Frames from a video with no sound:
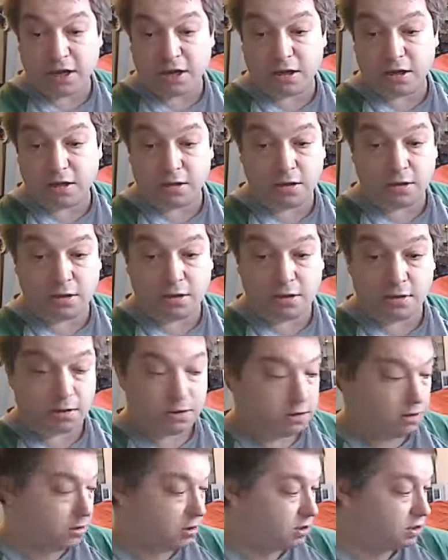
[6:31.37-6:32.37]
Oh yeah.
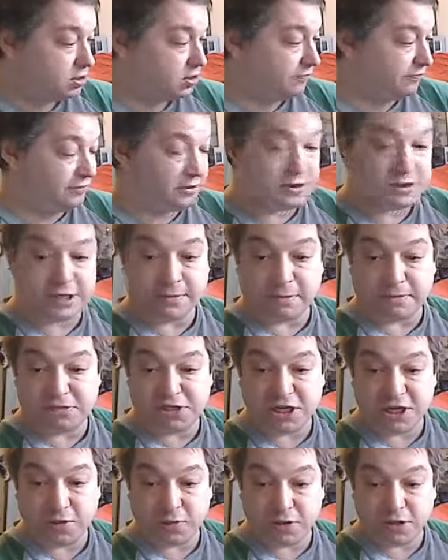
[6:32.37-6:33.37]
It's the
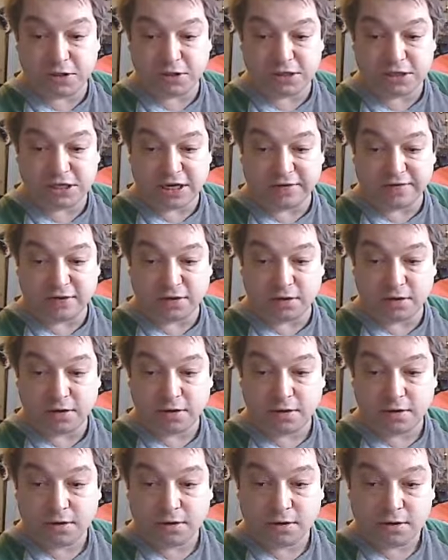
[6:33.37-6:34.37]
first time I'm seeing Windows
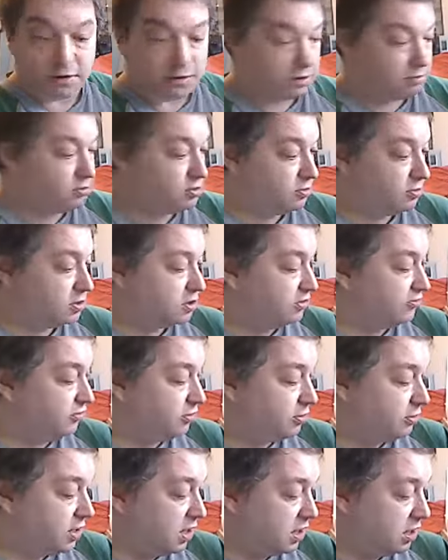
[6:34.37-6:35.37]
7. I'm
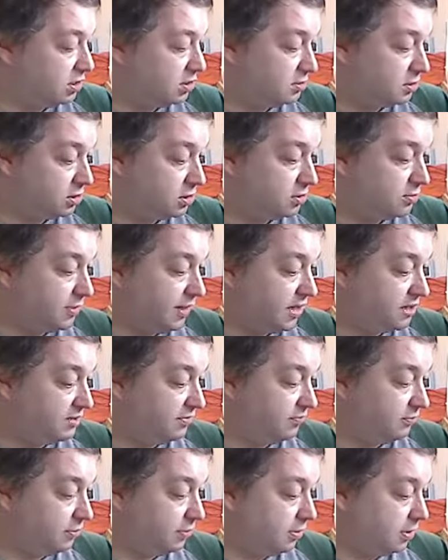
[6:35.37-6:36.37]
doing this for you guys
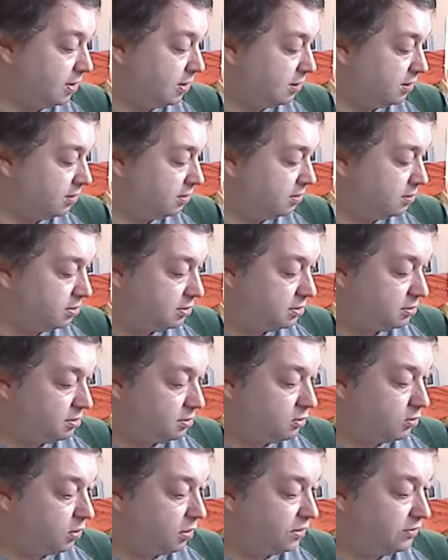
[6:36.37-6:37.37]
because you asked for, uh,
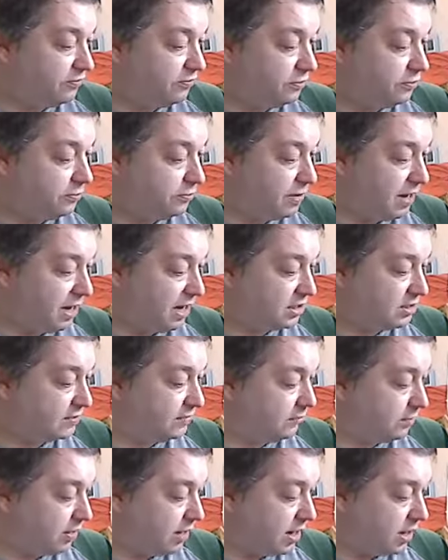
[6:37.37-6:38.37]
one of you
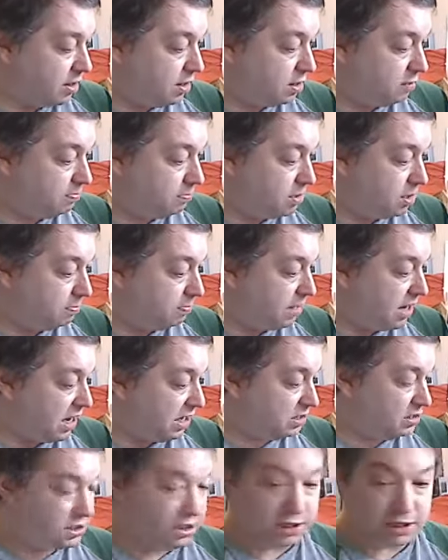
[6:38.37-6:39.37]
asked for a uh,
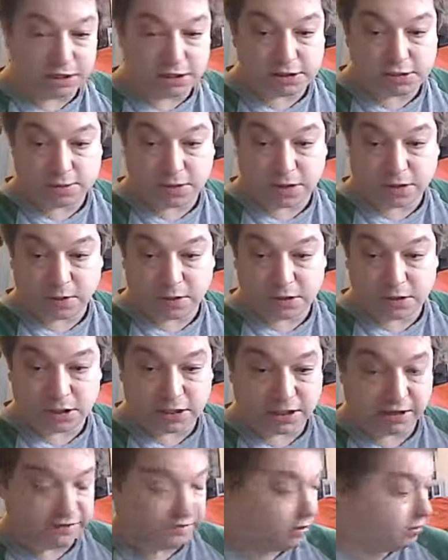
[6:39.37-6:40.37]
unboxing and this is
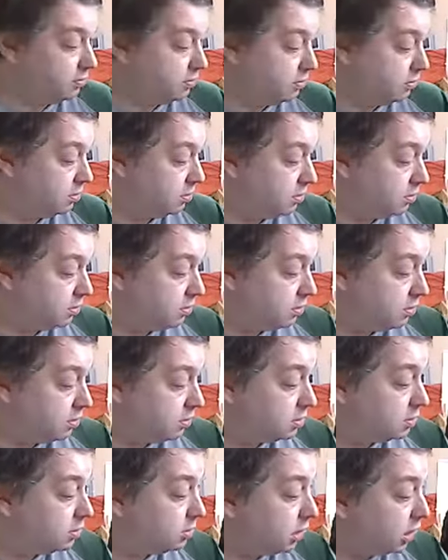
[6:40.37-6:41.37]
what I wanted to give you.
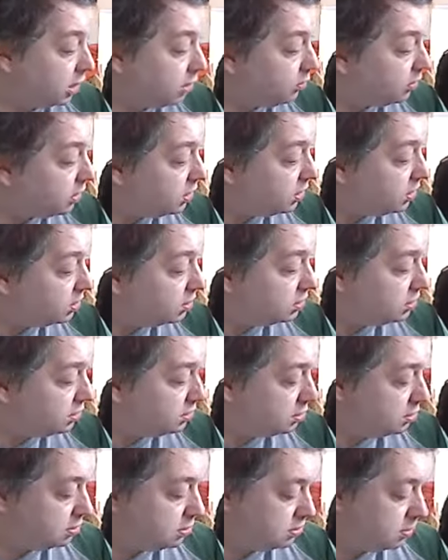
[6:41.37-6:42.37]
Starting
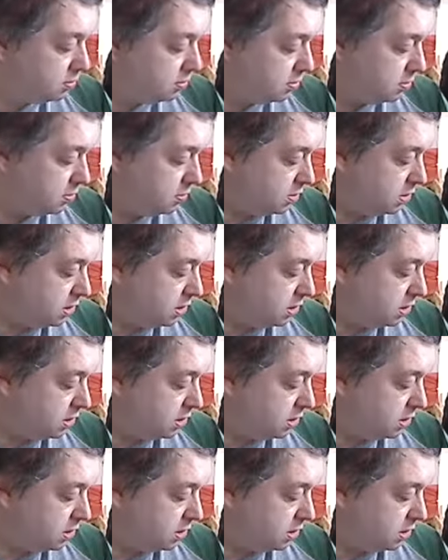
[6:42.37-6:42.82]
Windows.